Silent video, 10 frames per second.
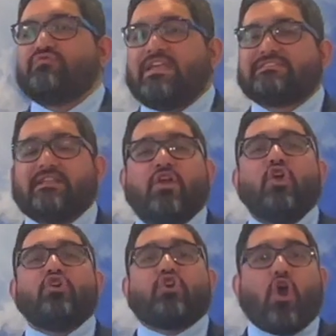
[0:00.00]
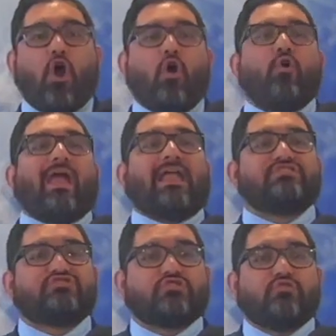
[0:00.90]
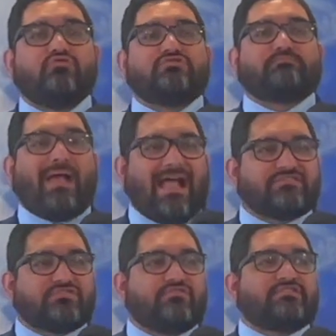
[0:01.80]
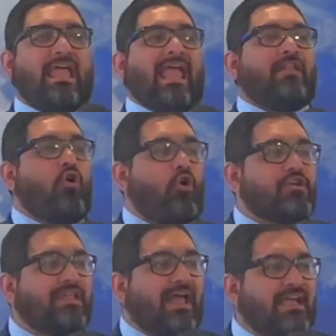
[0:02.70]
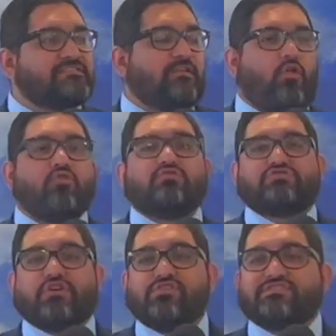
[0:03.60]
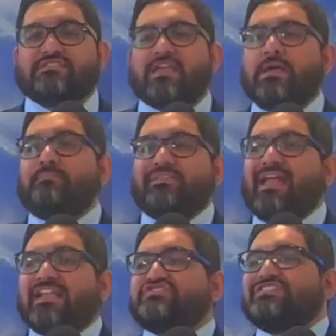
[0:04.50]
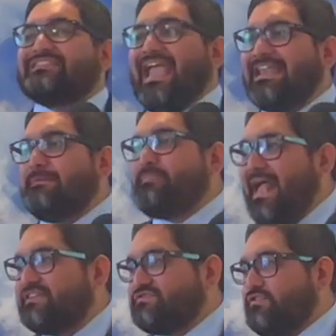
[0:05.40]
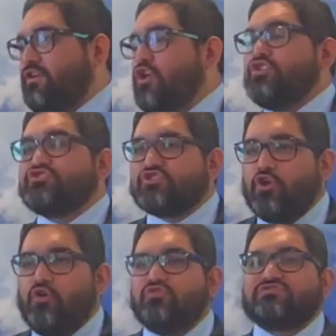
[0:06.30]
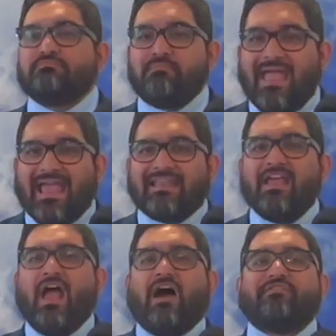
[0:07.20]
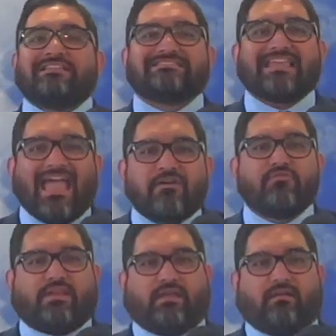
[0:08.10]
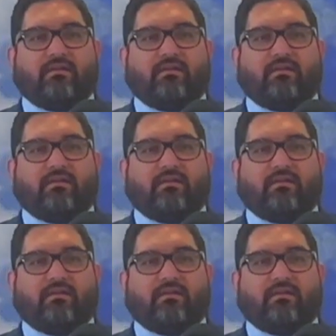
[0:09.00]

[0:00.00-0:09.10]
reason. Go and choose pastors and organize the local churches, but not just any pastor. Choose men of integrity.